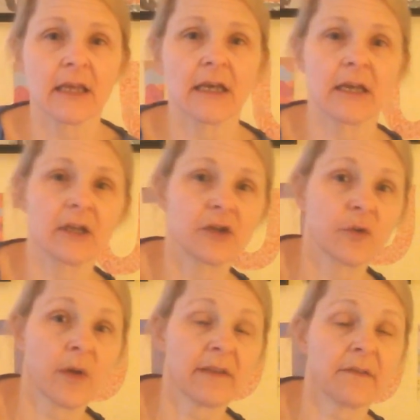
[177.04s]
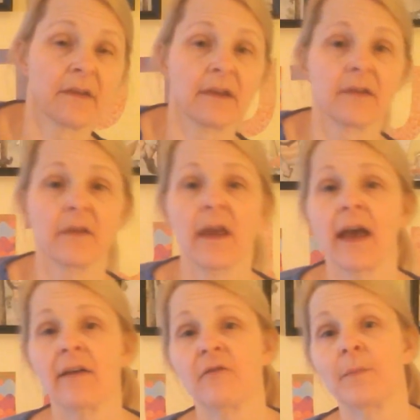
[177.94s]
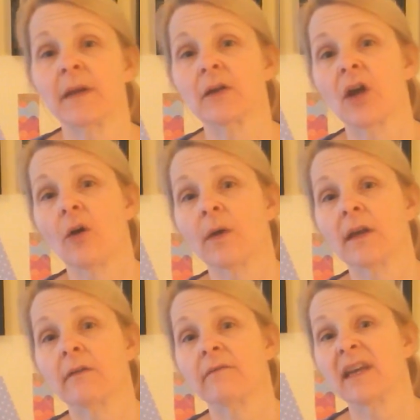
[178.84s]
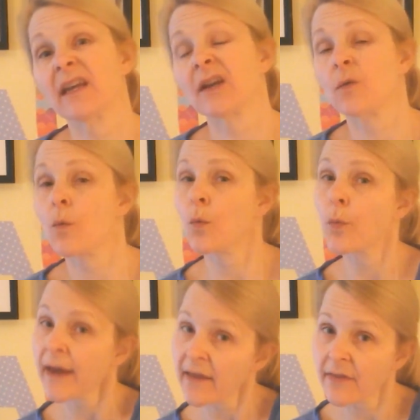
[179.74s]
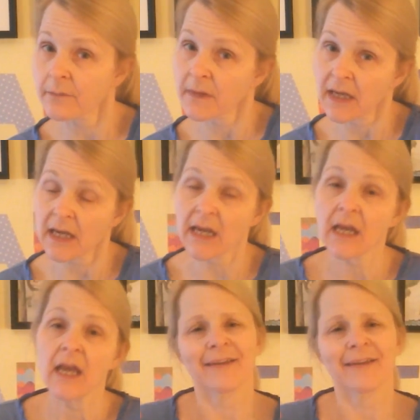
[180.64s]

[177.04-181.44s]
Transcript: the twinsies have been going vegan with me.